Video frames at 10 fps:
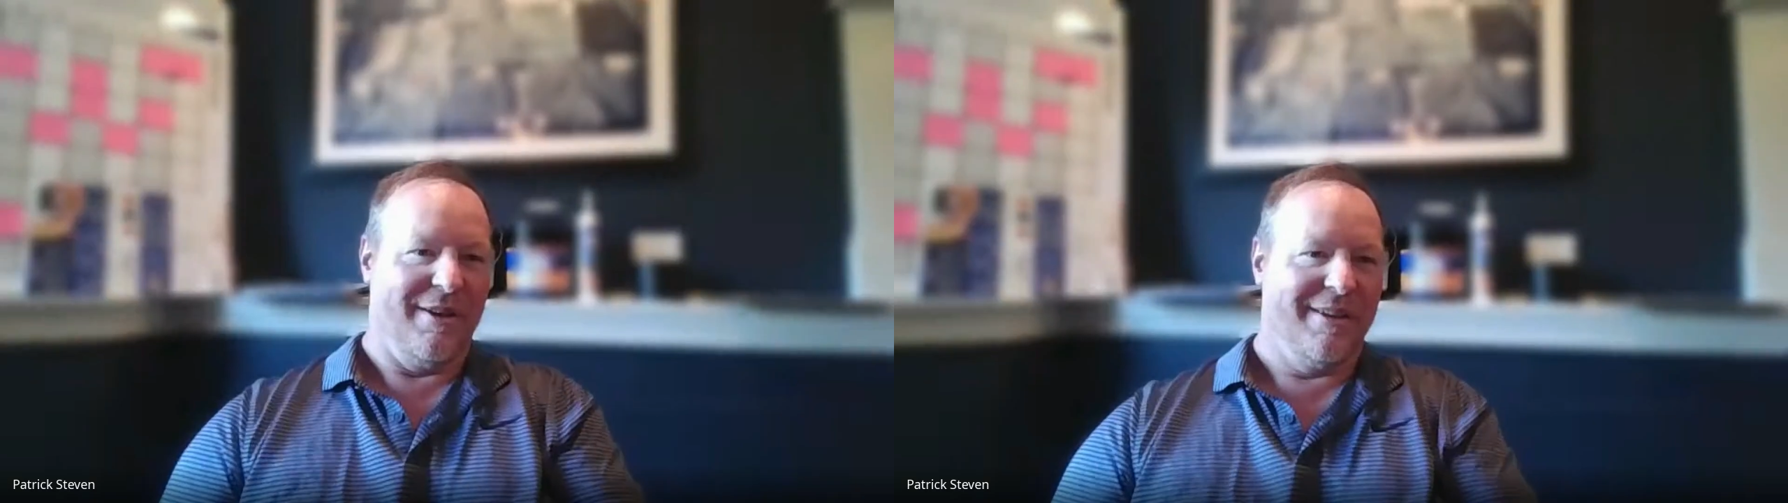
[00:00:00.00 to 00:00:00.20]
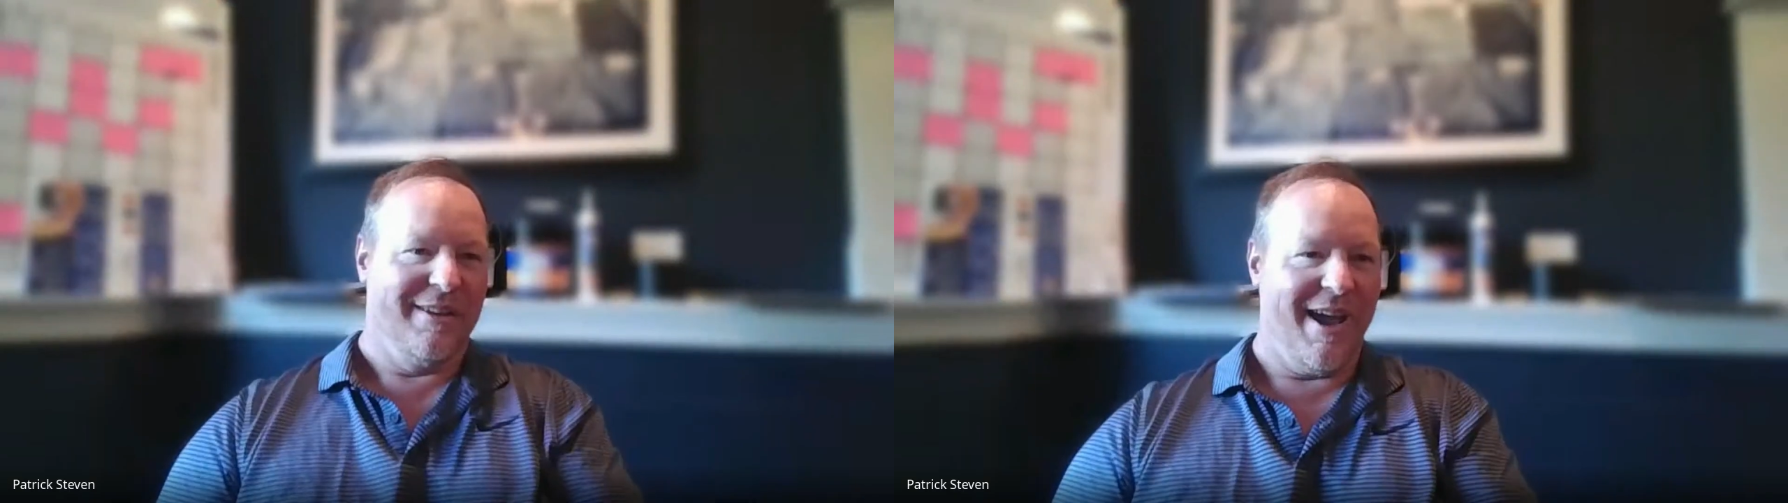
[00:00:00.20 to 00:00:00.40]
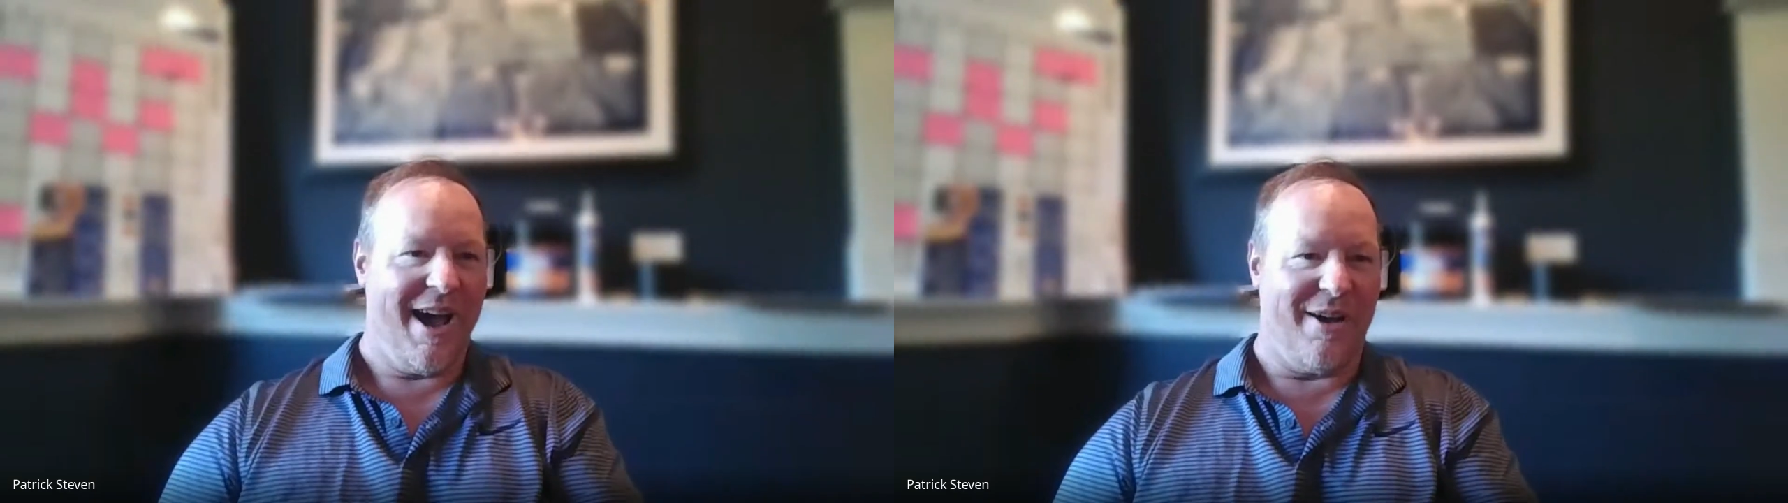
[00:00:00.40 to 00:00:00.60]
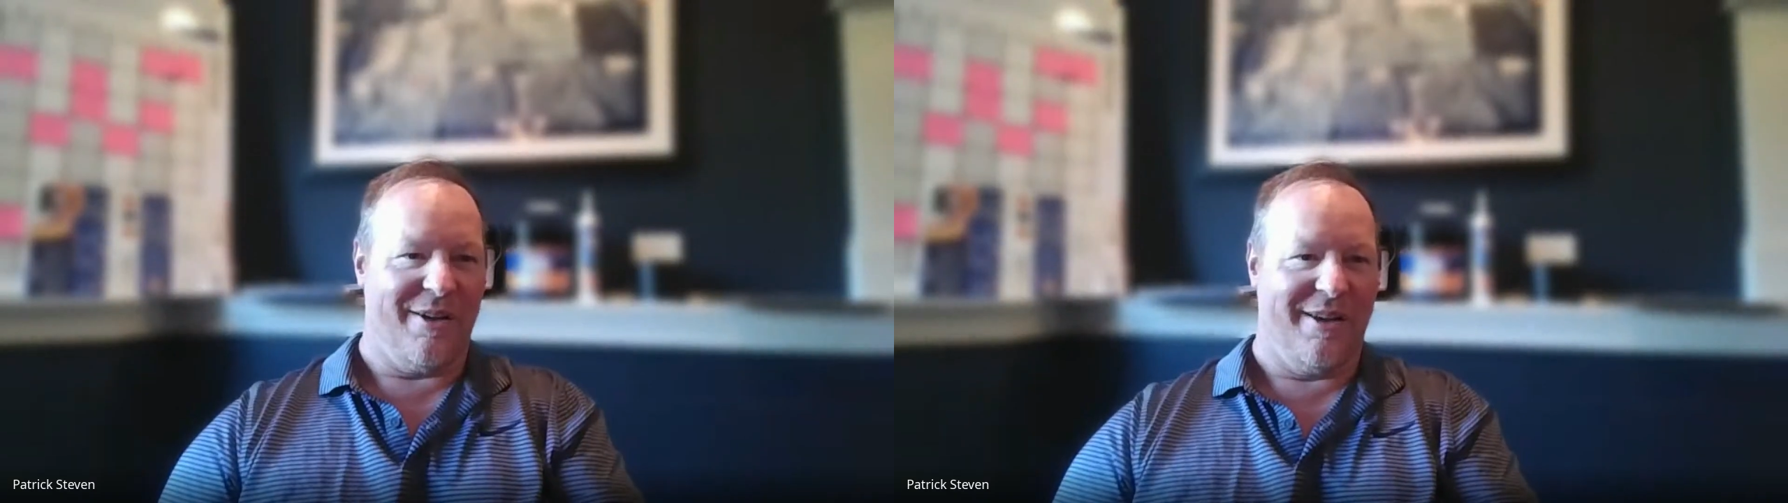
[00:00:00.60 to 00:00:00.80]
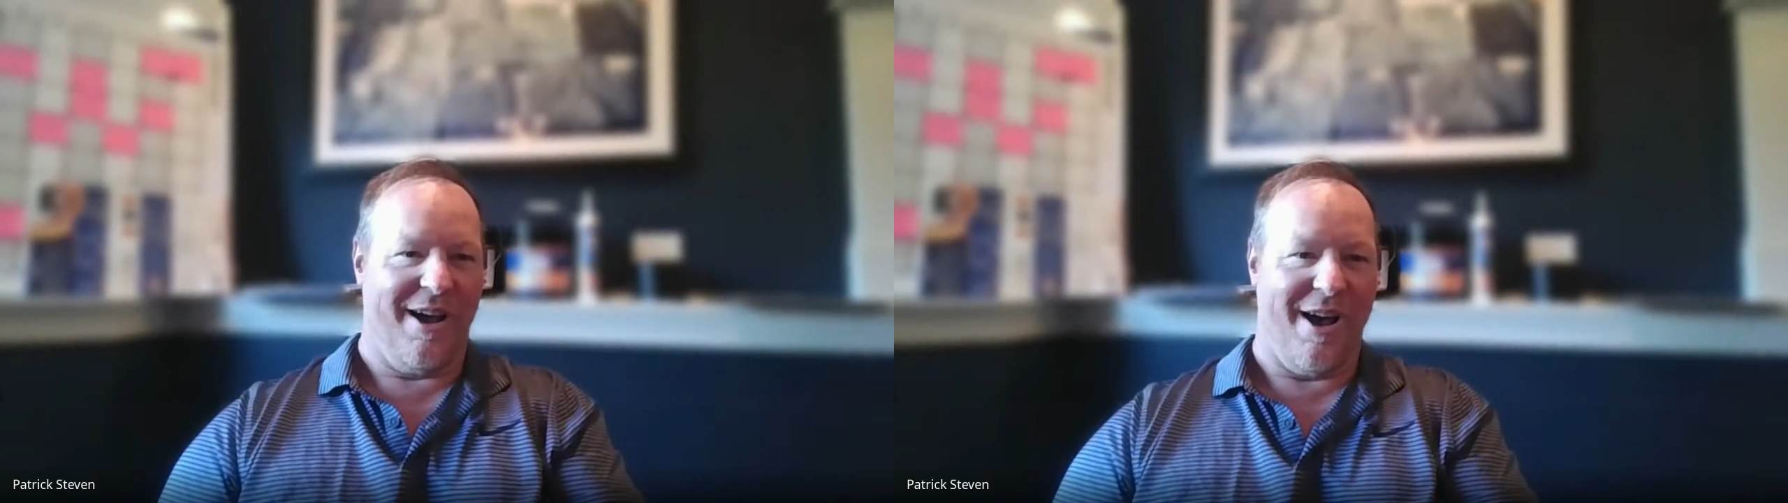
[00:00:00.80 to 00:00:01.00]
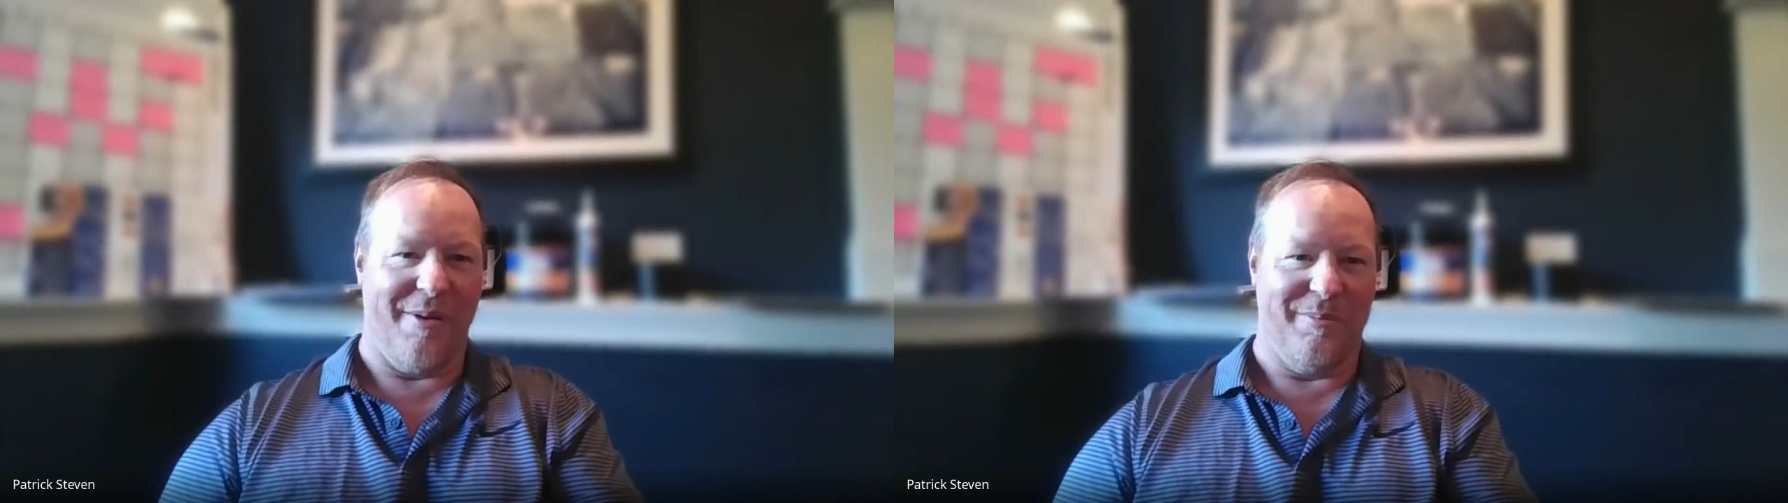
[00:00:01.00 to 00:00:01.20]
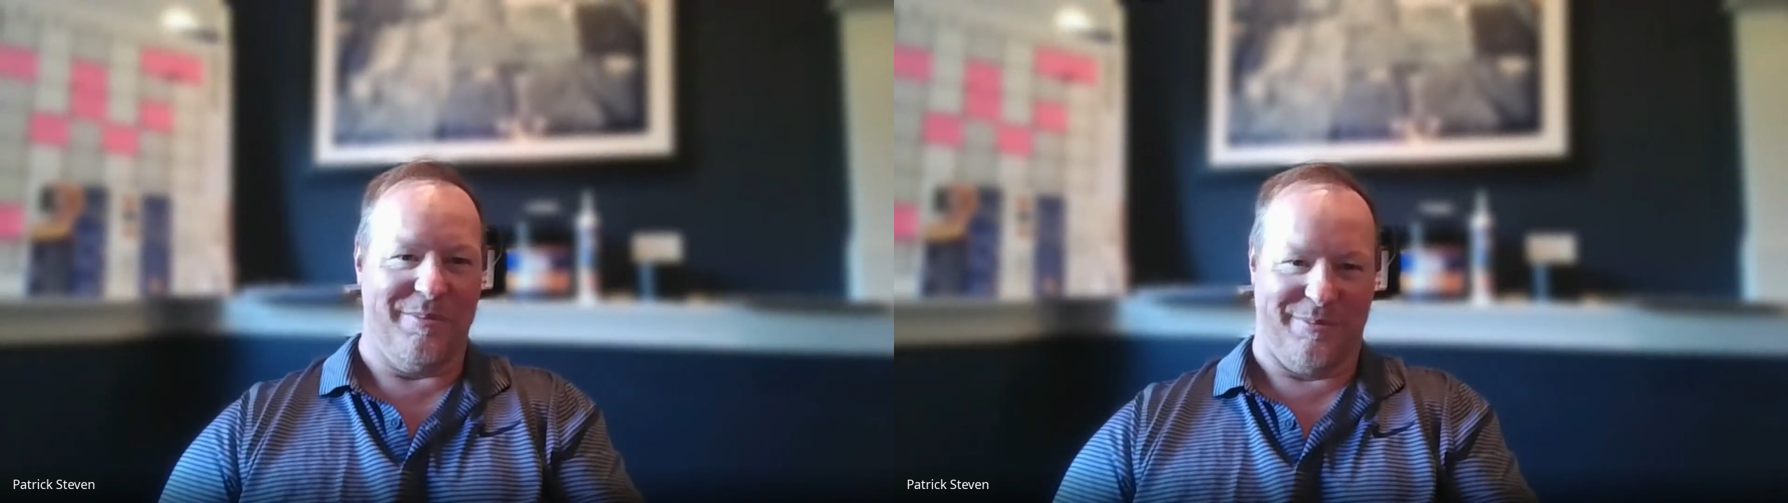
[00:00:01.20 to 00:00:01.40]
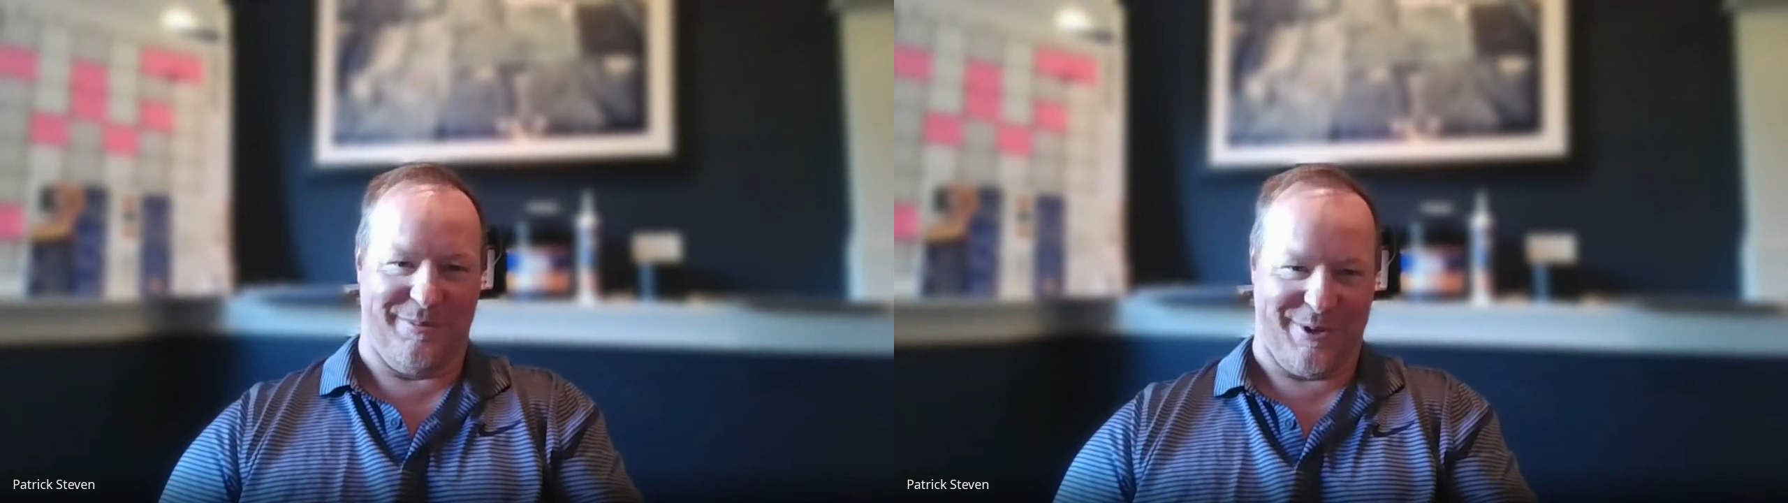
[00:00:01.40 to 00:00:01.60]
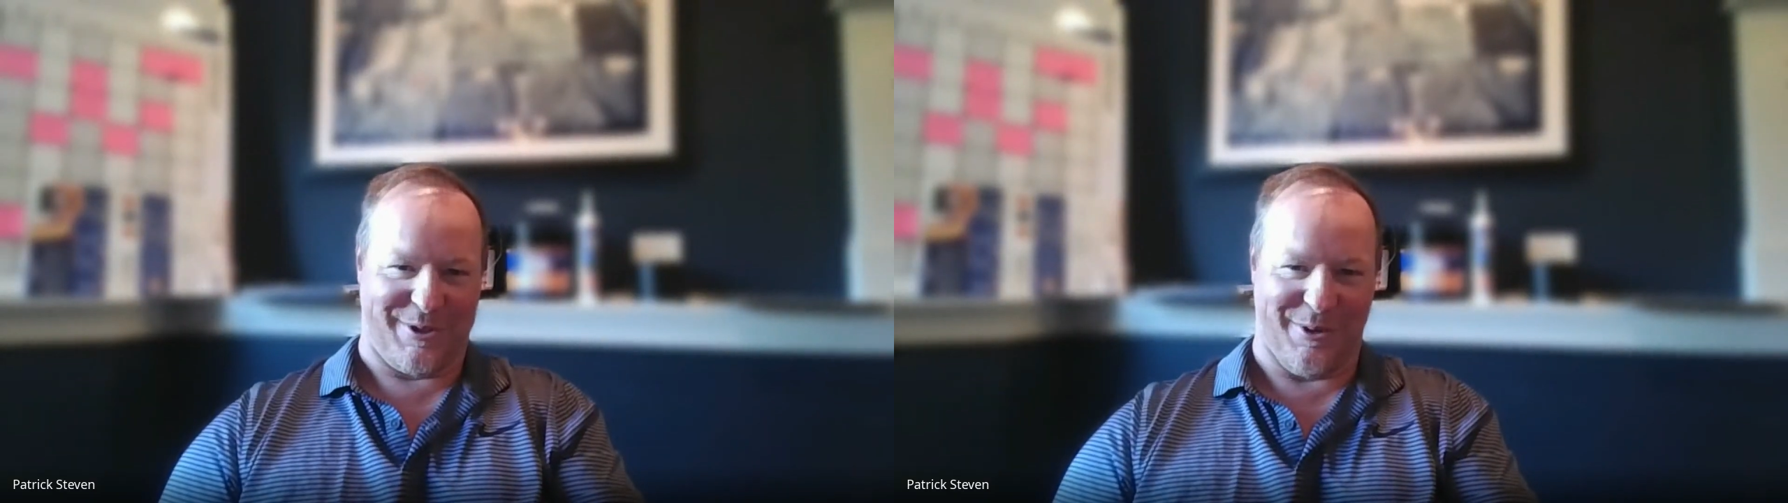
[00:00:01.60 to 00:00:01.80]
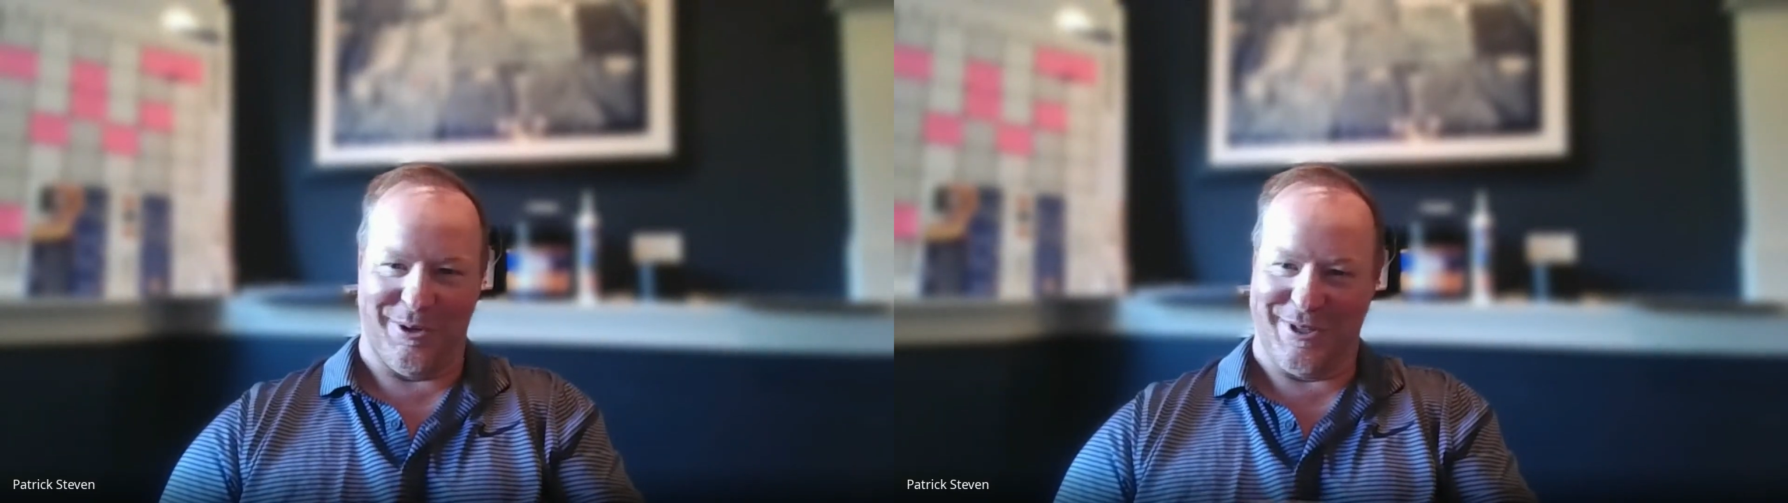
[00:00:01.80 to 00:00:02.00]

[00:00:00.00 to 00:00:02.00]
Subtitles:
Yeah. So we'll